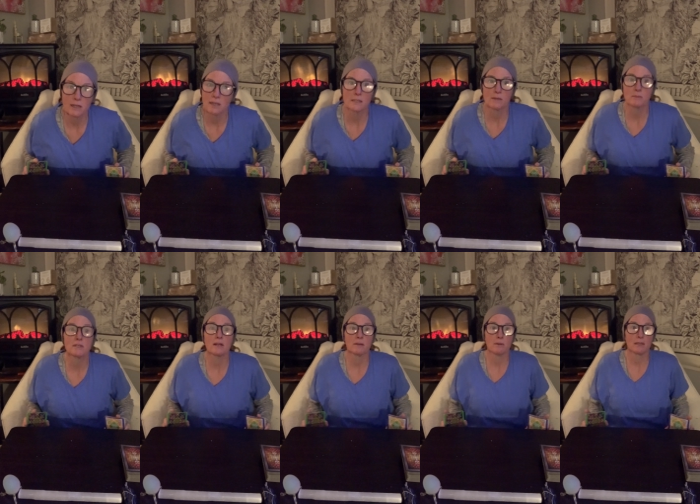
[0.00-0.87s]
Guys, I'm
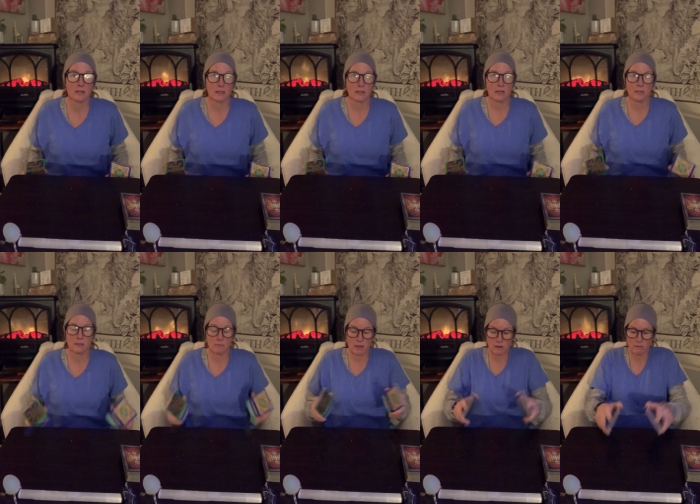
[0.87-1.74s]
sorry about that light in the
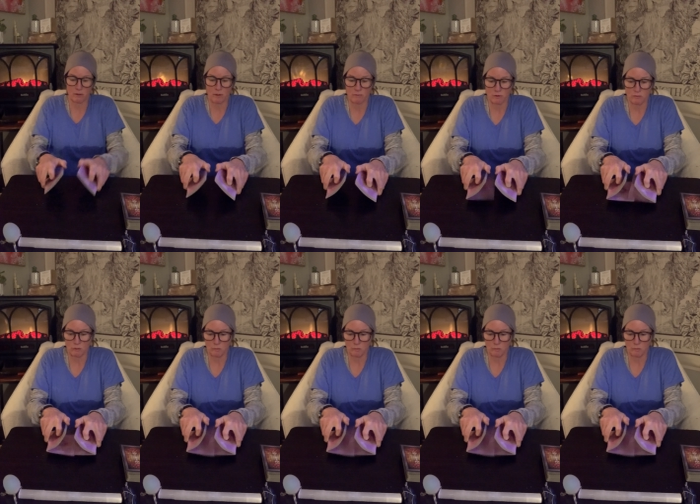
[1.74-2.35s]
background. My room will